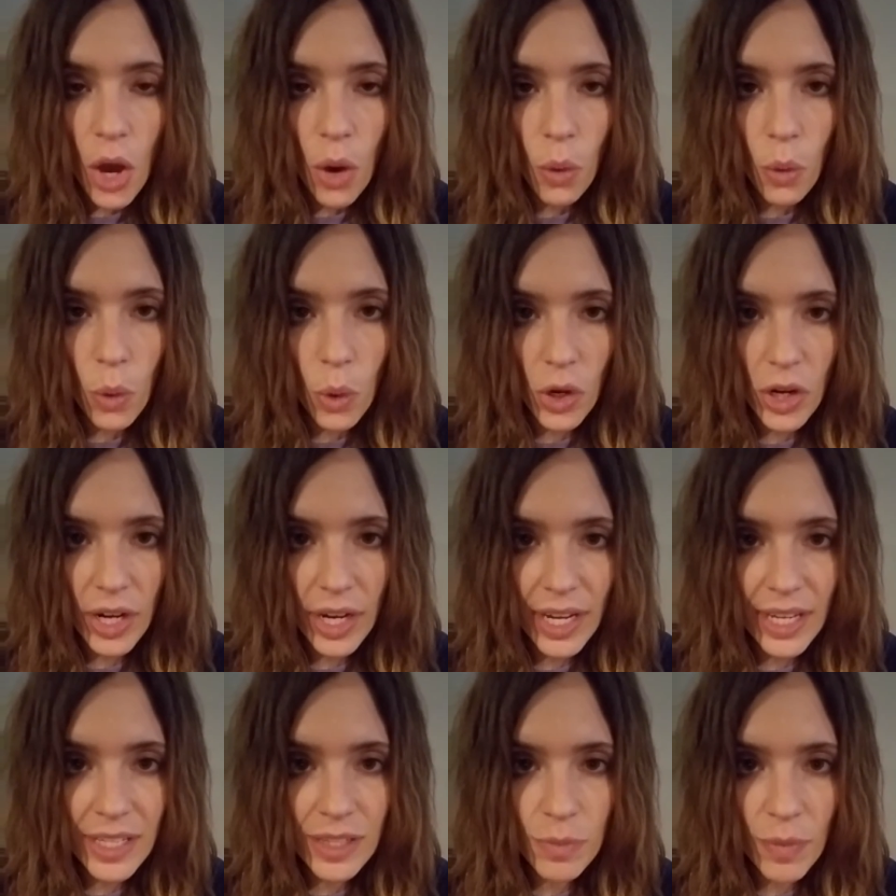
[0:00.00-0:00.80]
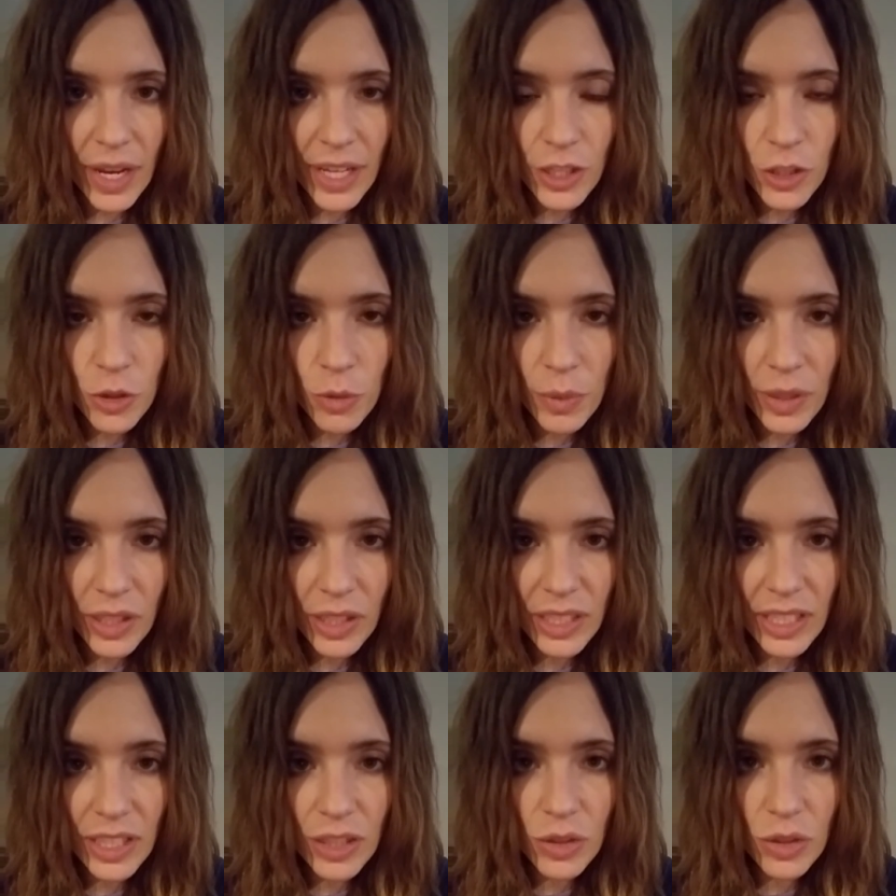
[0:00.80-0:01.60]
Or is my
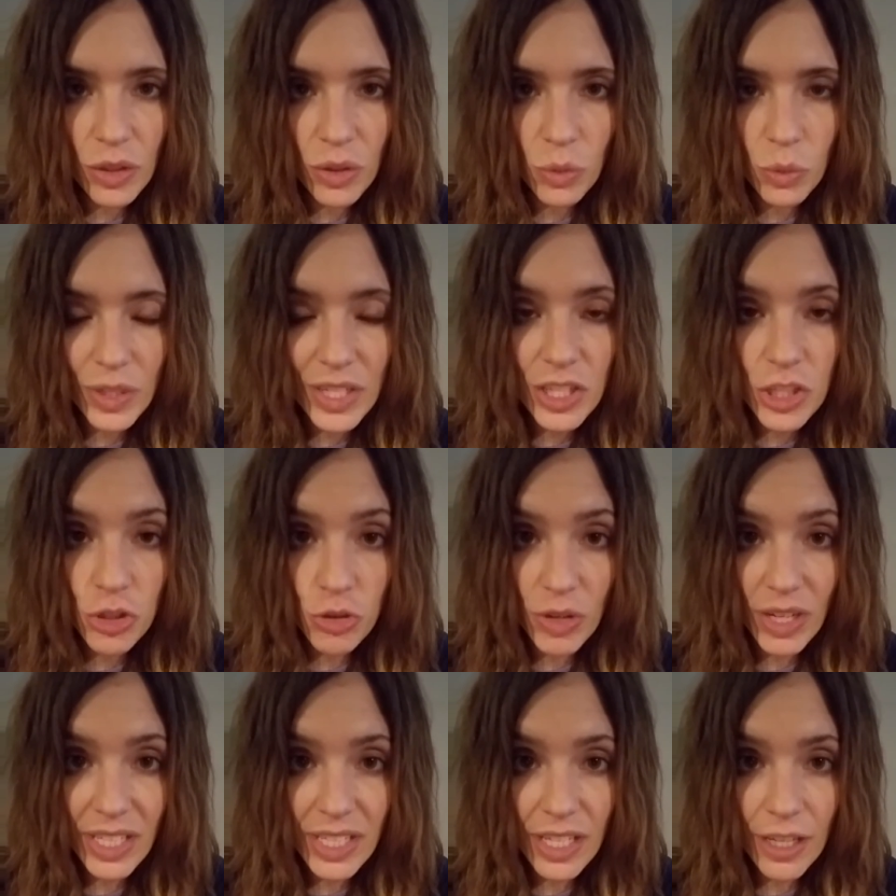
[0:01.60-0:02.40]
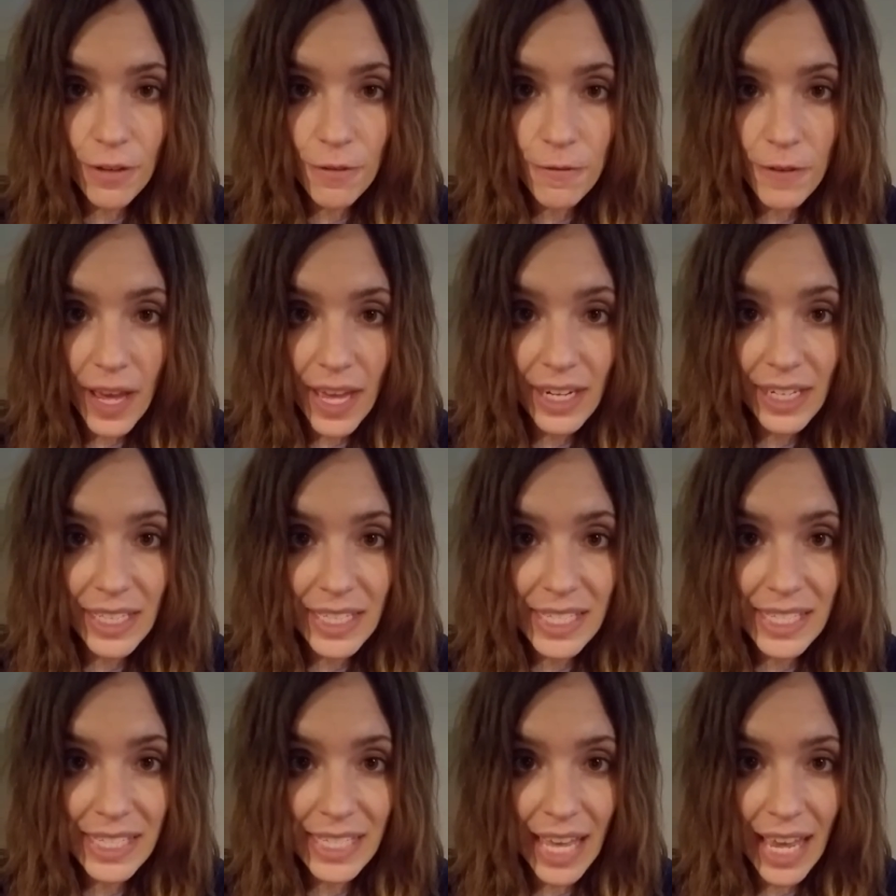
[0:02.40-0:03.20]
humility restrictive and
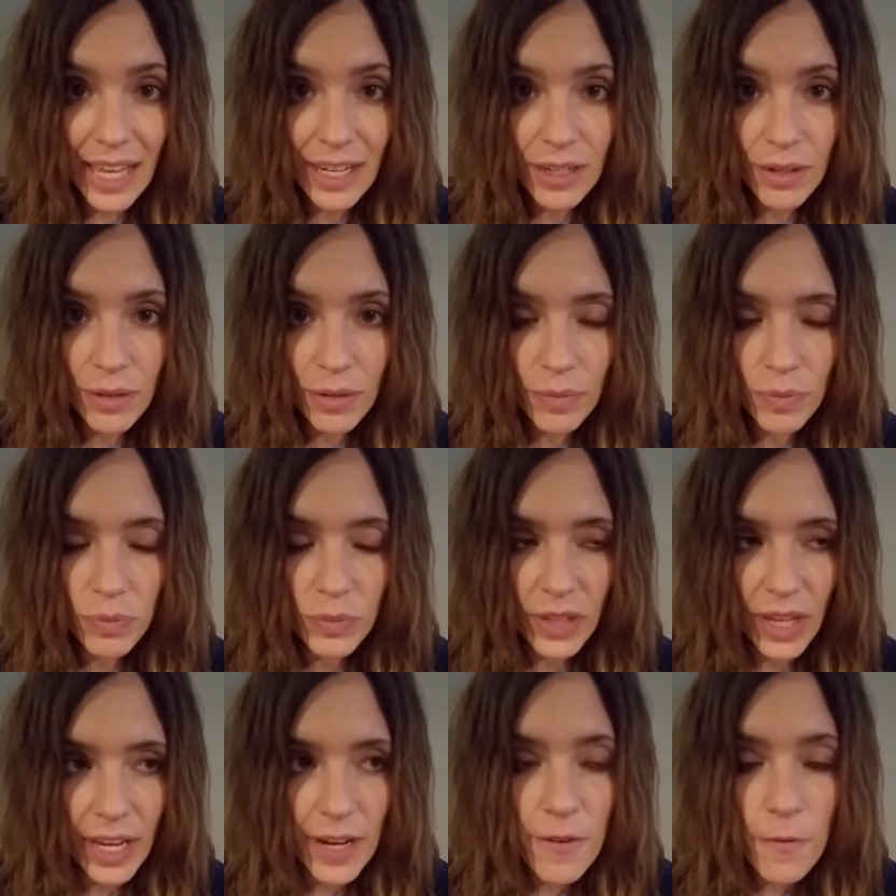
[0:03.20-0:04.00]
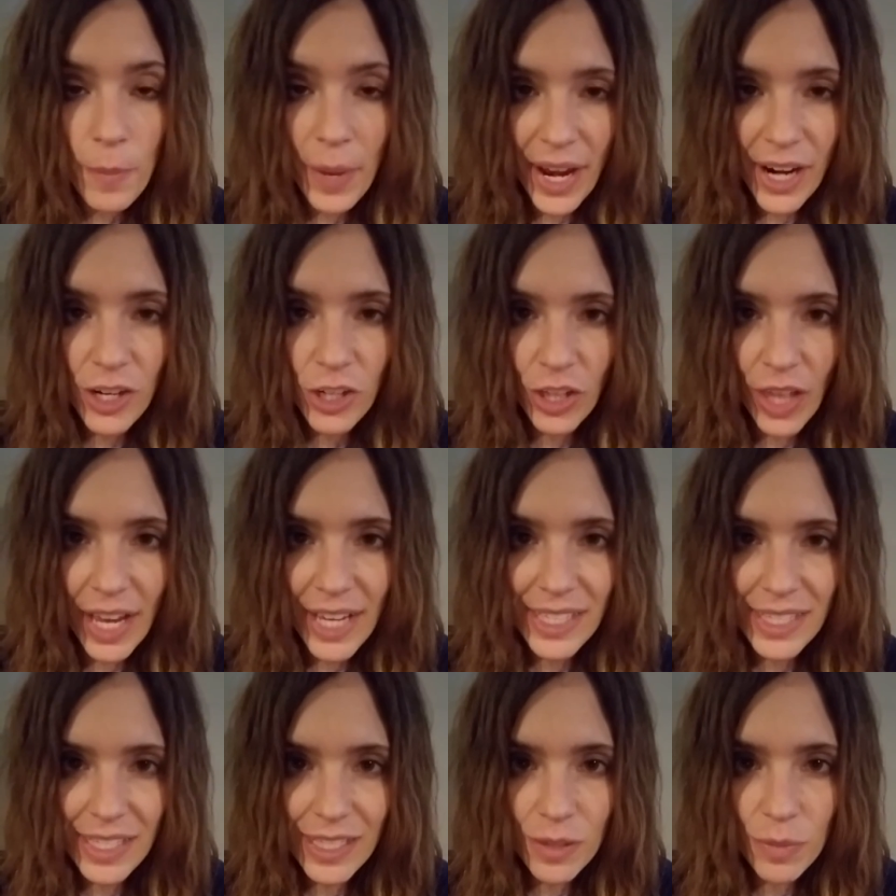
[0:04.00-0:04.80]
instead kind of
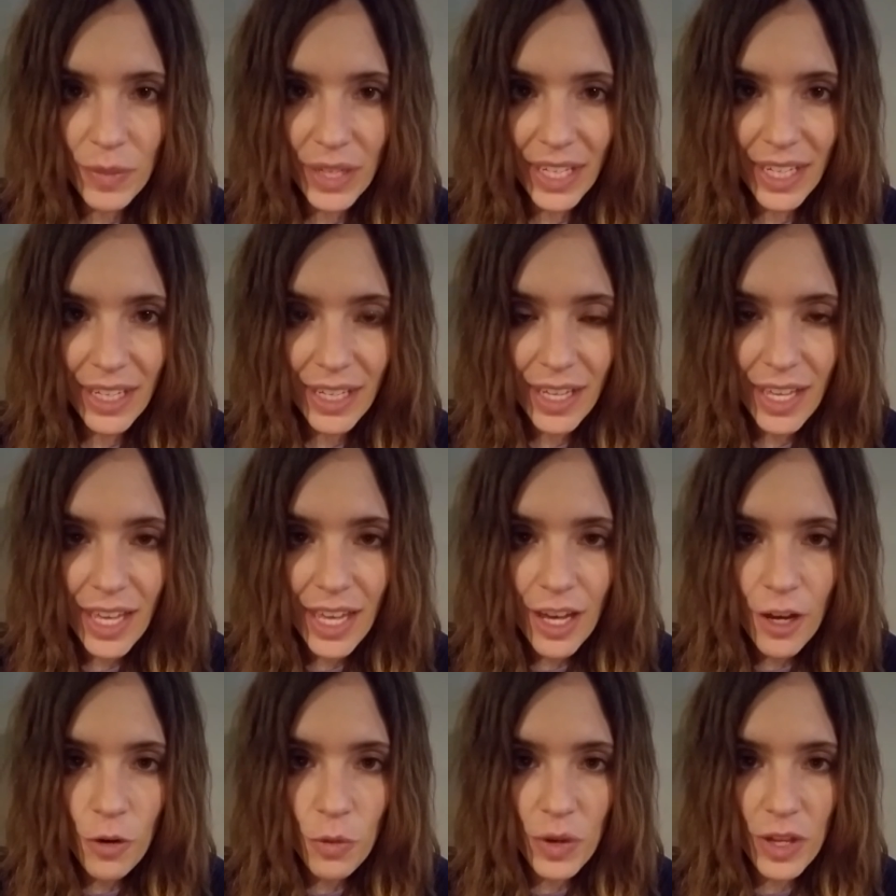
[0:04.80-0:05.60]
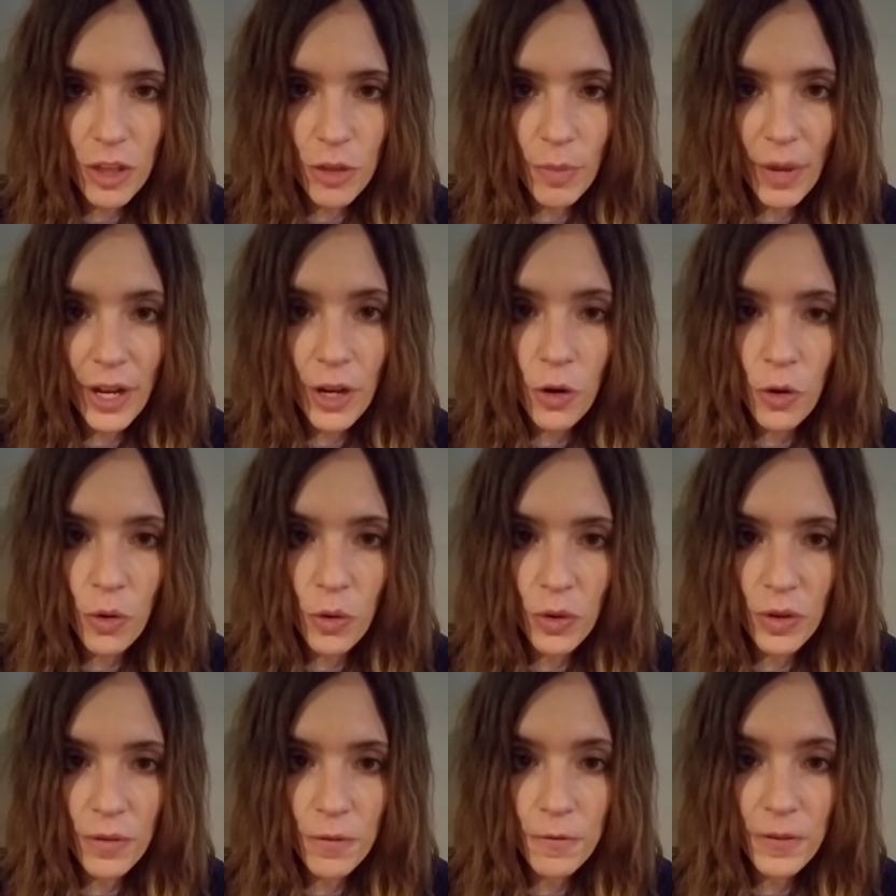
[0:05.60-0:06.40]
paralyzes me with my
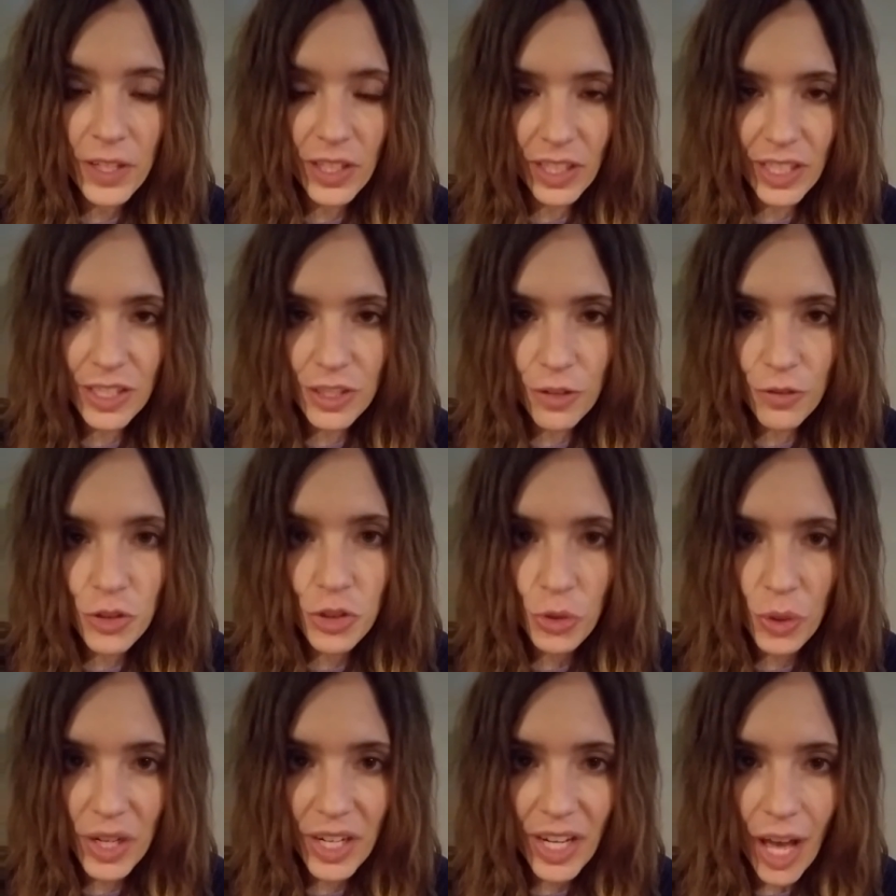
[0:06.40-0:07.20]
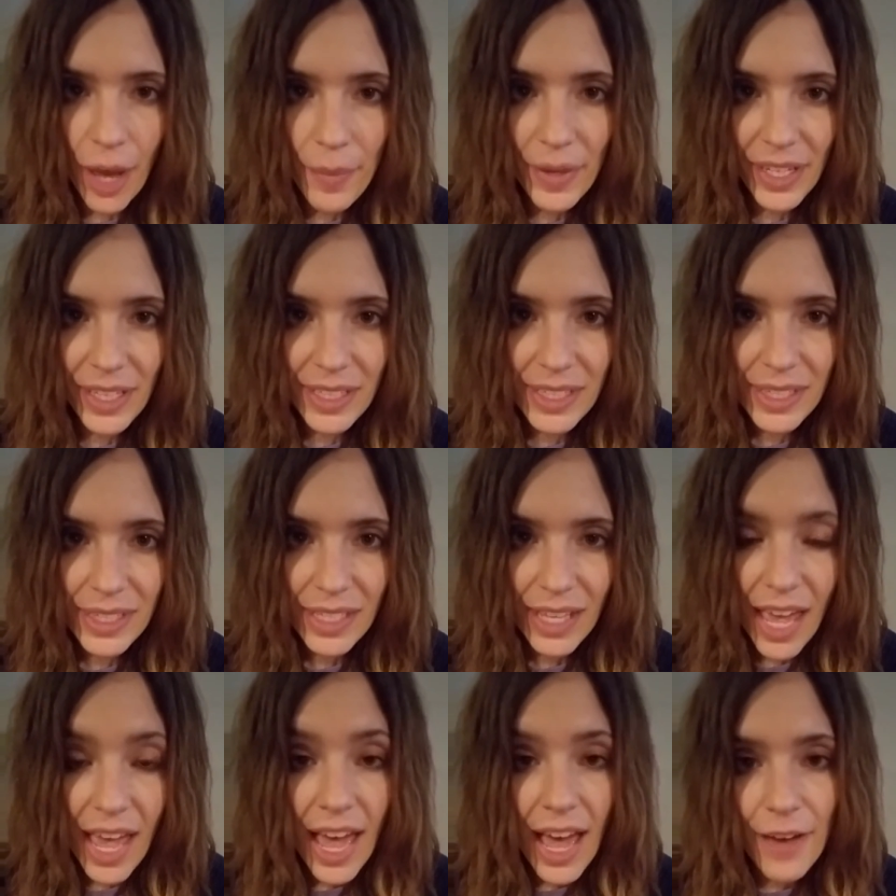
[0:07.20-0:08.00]
own feelings of shortcomings?
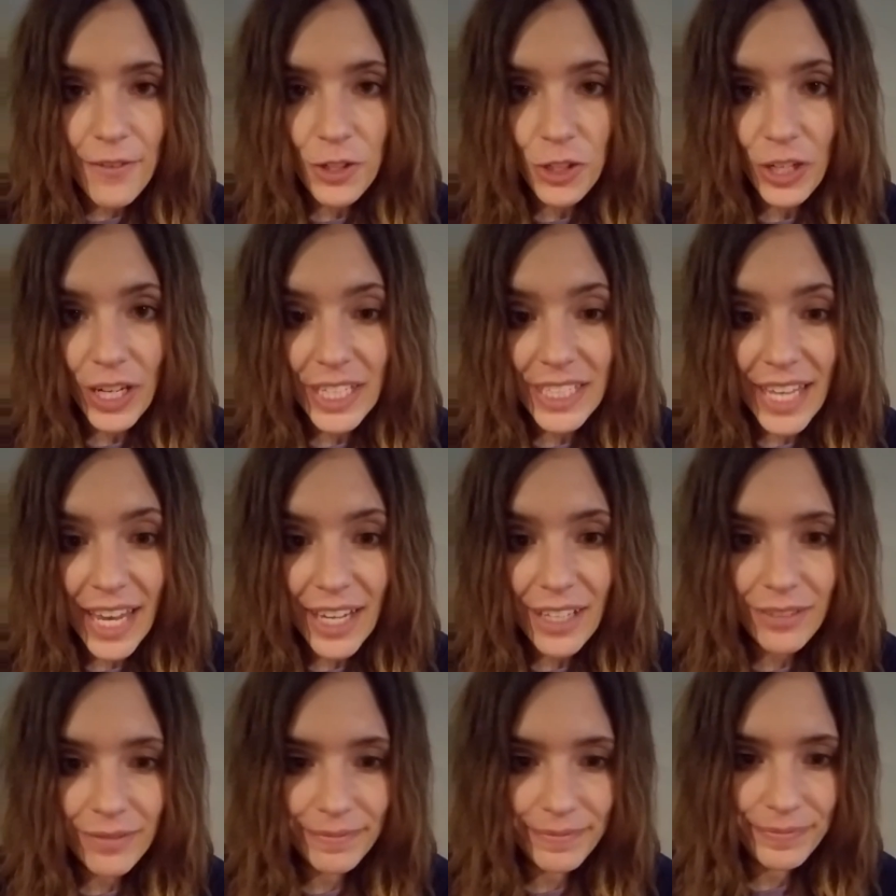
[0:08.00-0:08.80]
Have a great day.